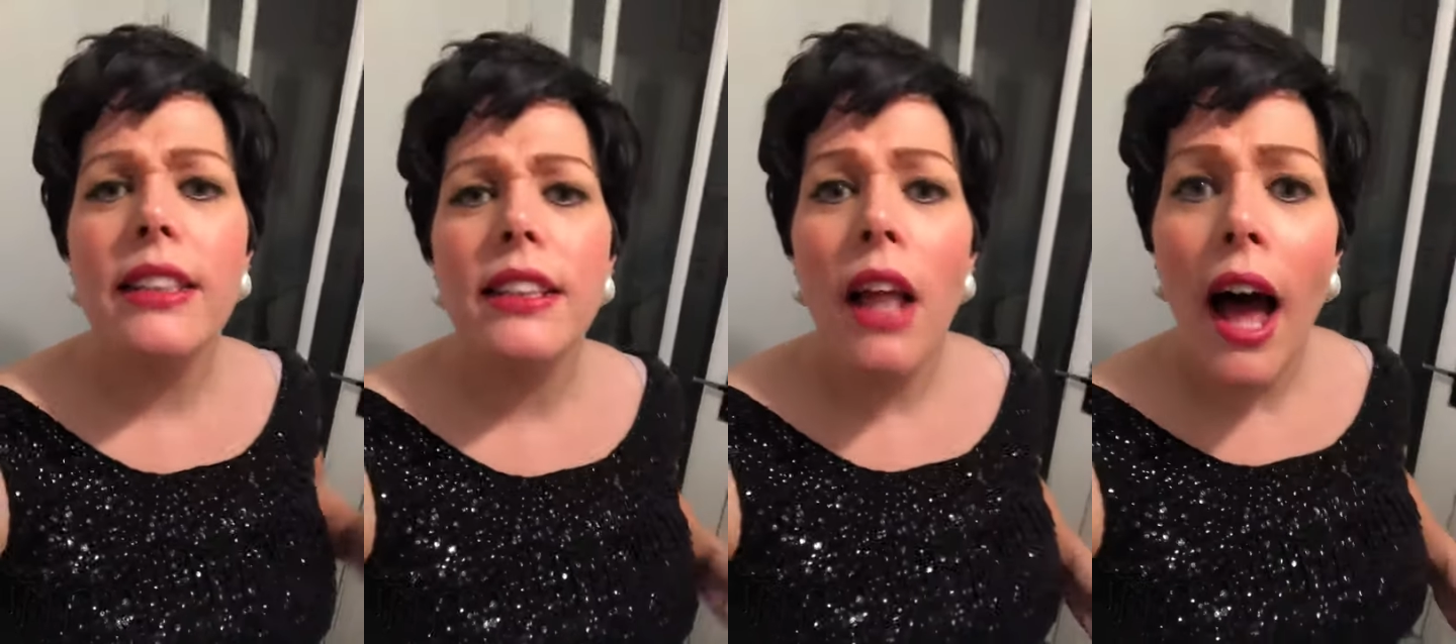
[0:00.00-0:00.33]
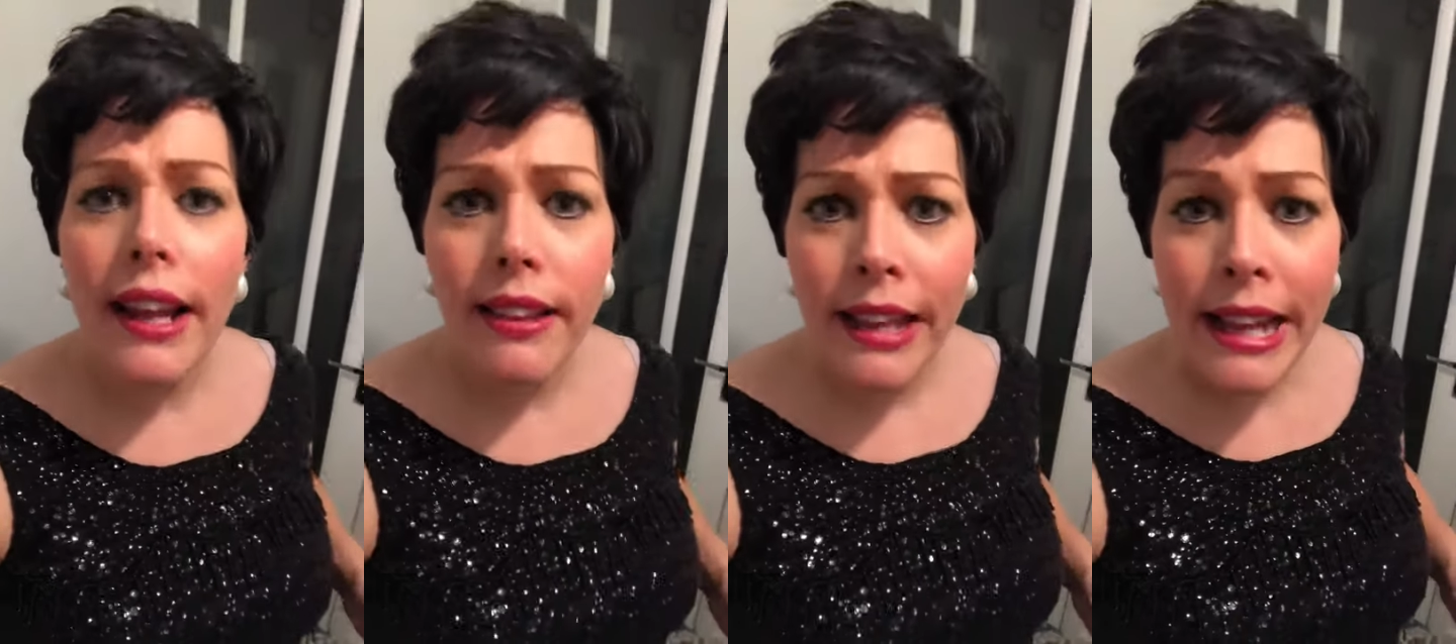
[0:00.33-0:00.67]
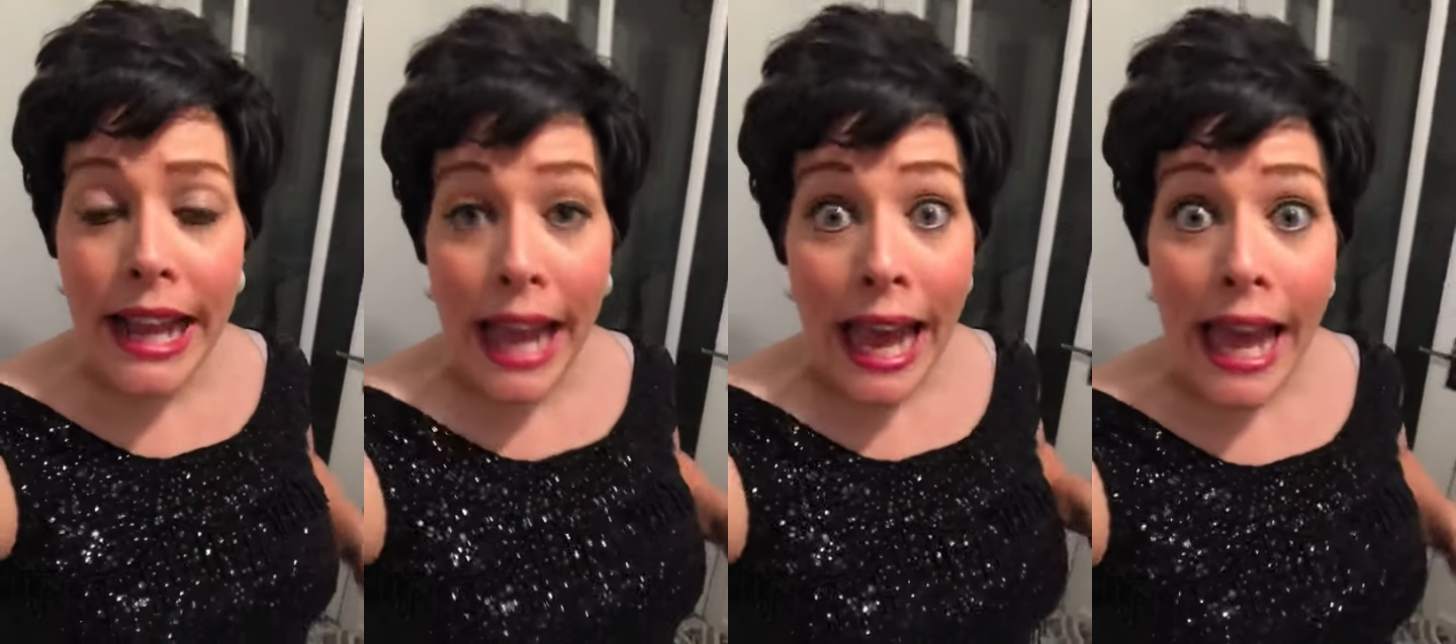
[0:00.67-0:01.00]
like
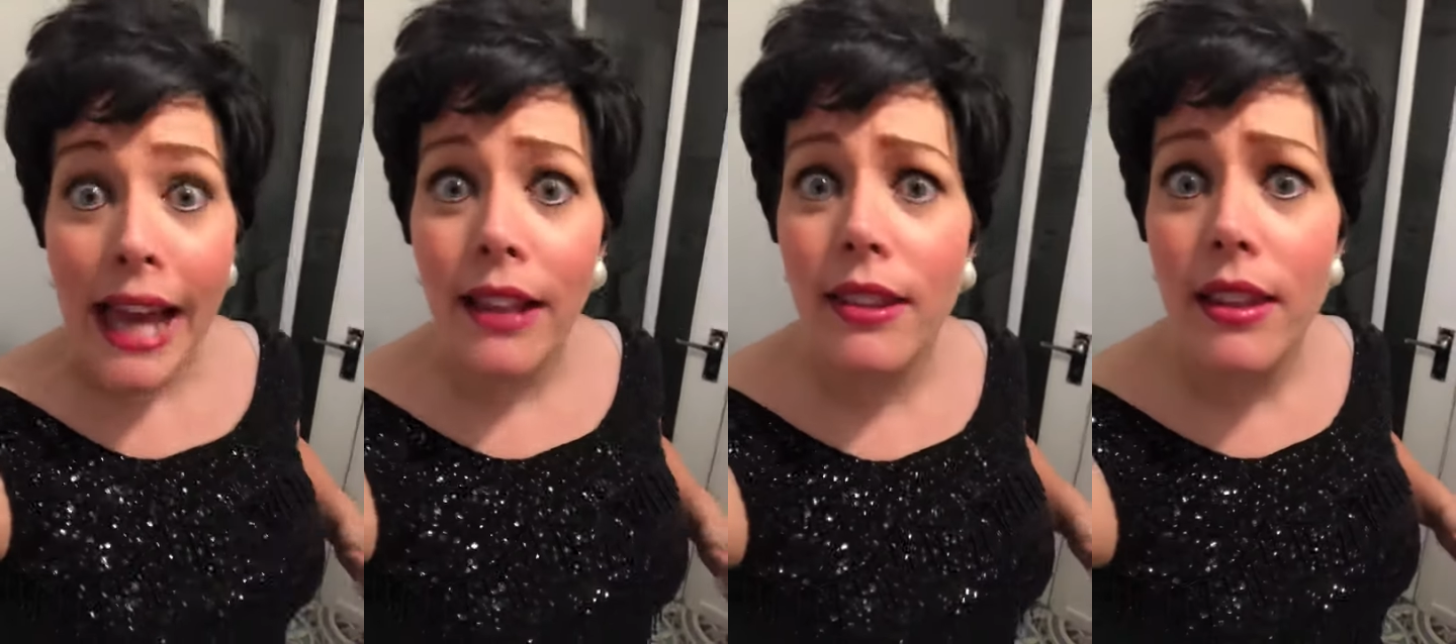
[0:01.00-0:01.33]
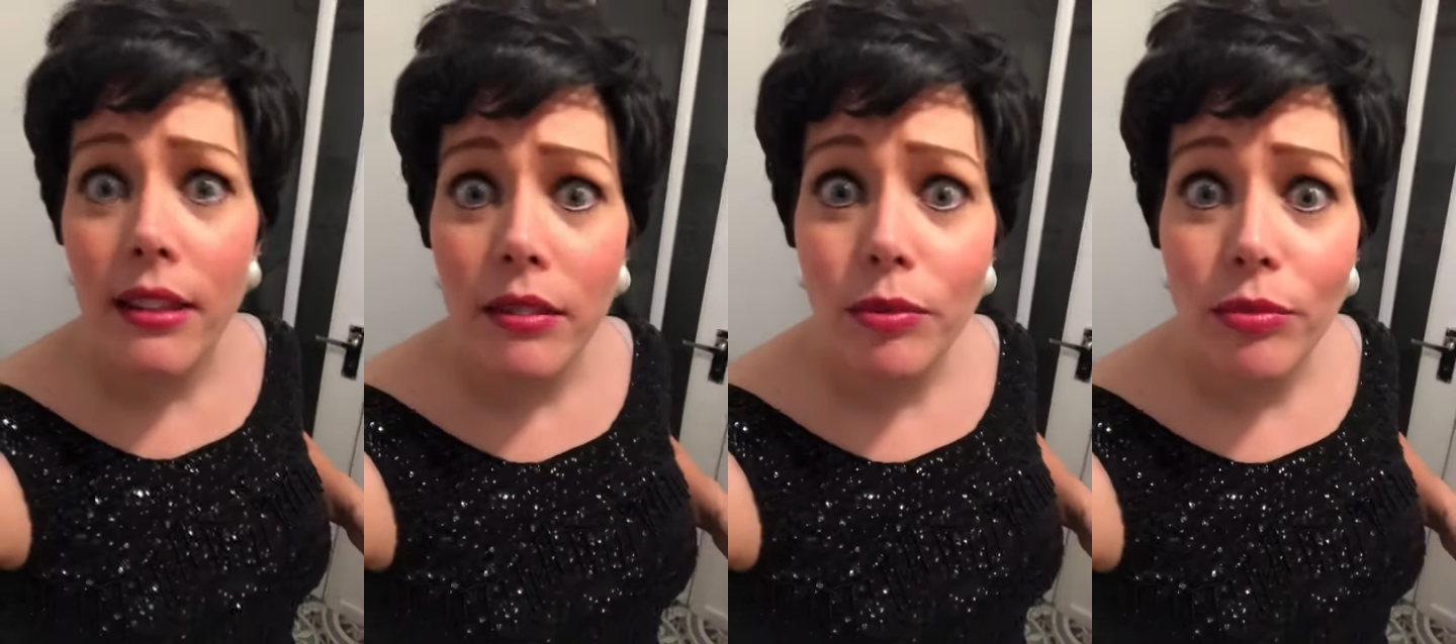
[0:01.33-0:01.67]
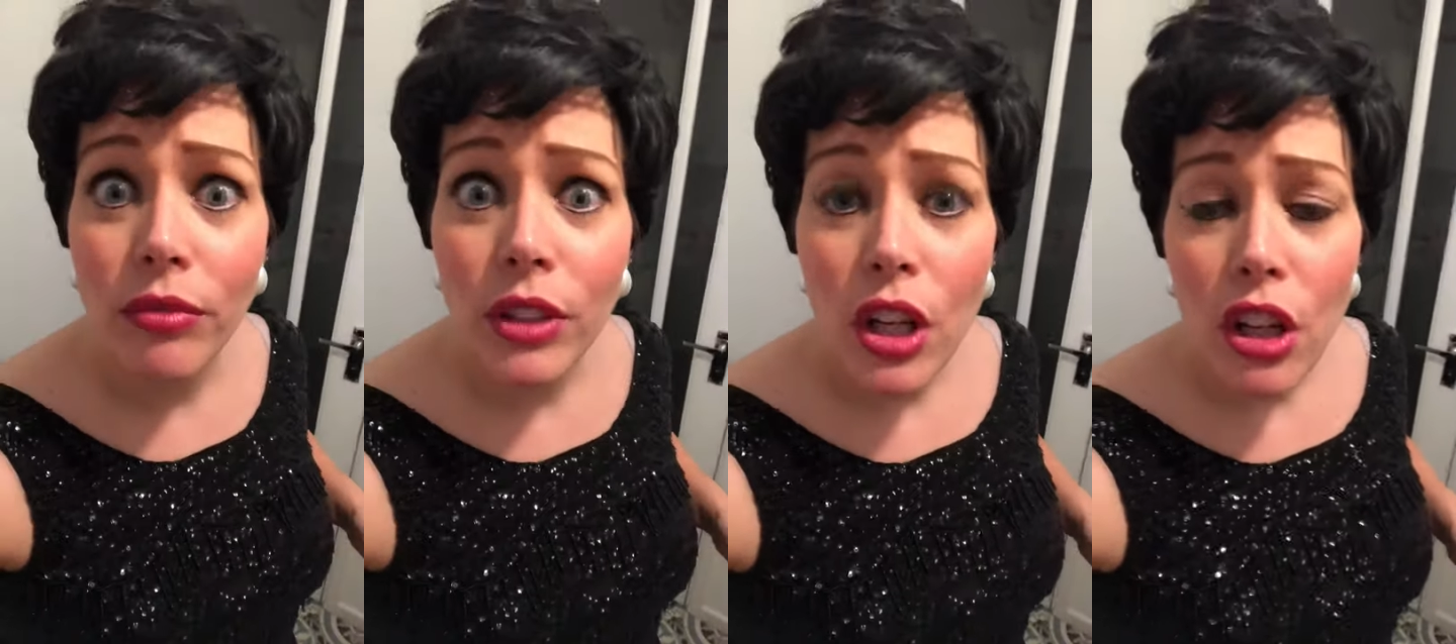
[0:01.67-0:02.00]
the anthem